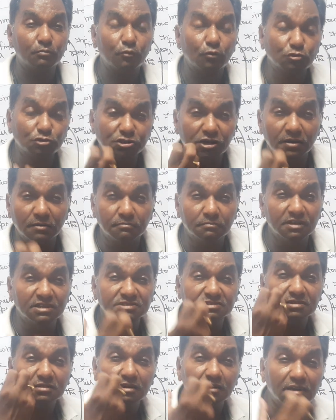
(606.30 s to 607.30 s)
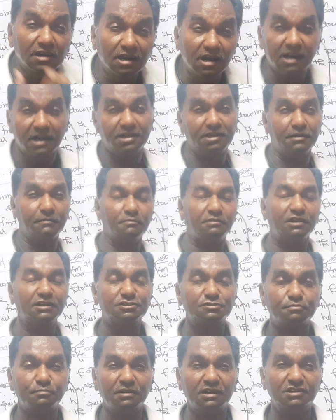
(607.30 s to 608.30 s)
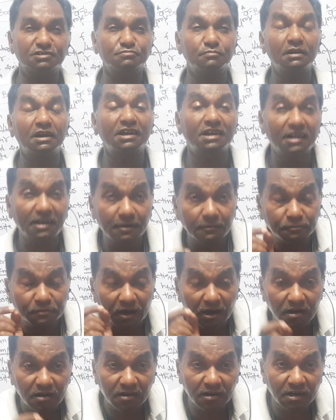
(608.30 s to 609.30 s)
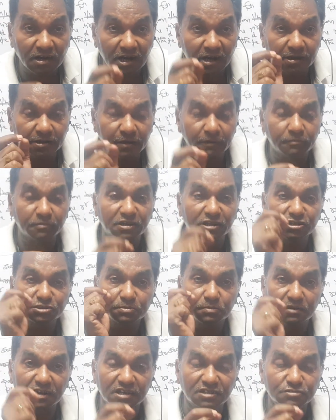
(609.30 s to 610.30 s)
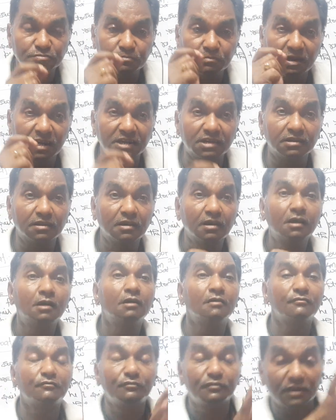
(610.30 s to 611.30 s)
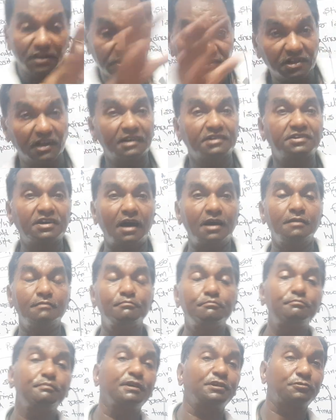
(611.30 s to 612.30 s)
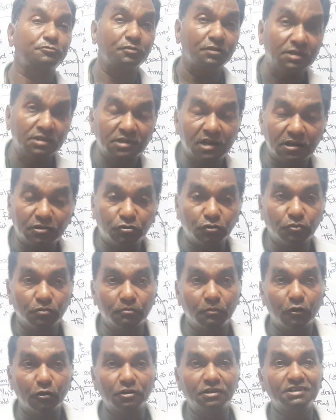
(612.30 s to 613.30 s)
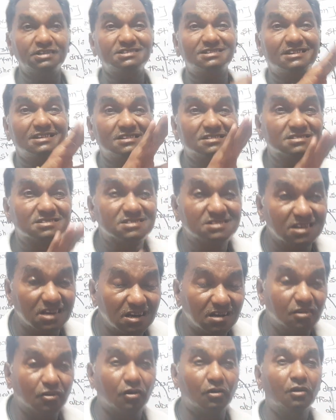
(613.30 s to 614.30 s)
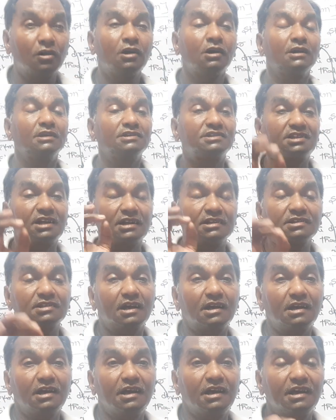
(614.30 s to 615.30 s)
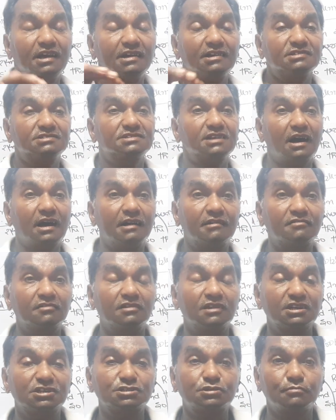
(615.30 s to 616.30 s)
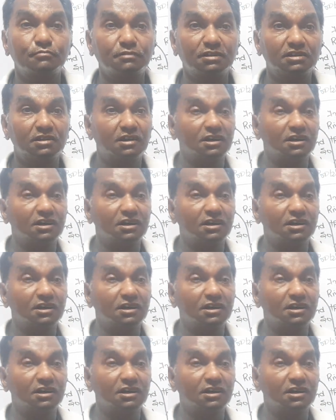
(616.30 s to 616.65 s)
Motion means relative displacement. If the relative displacement with the time between the two bodies is zero, then the A is at rest with